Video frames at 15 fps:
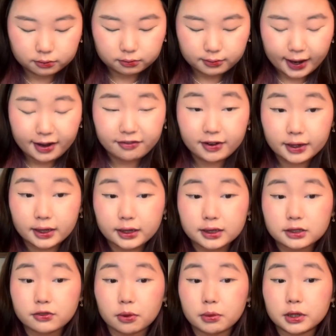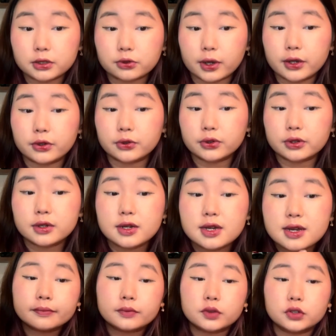I find that this formula is quite good.
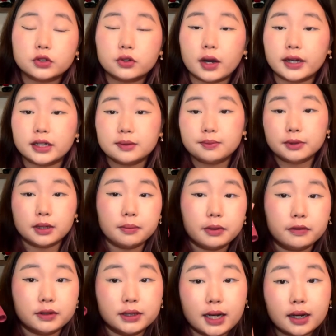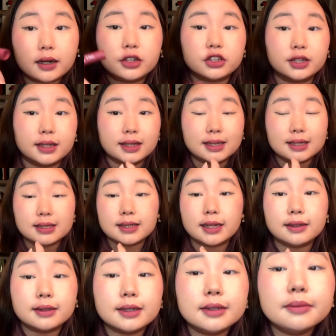So I just put a bit of the darker shade in the
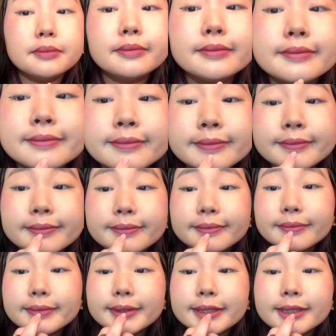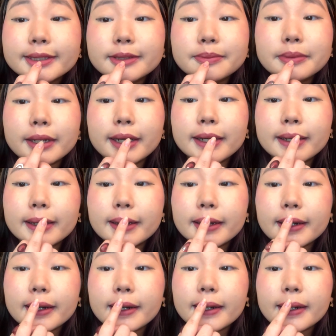center to blend it
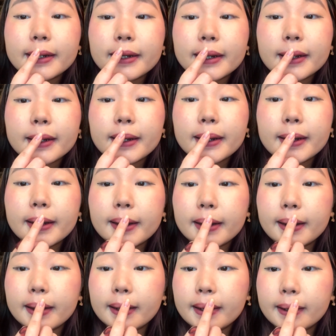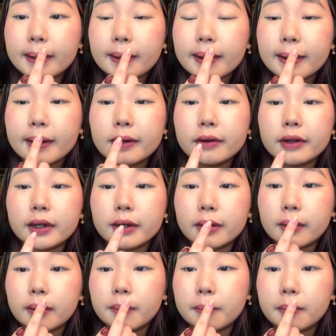out. You kind of create an
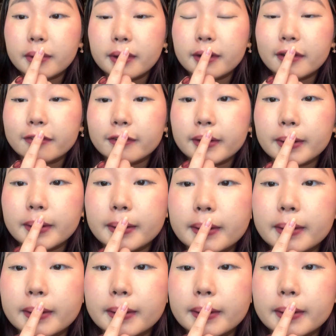ombre effect.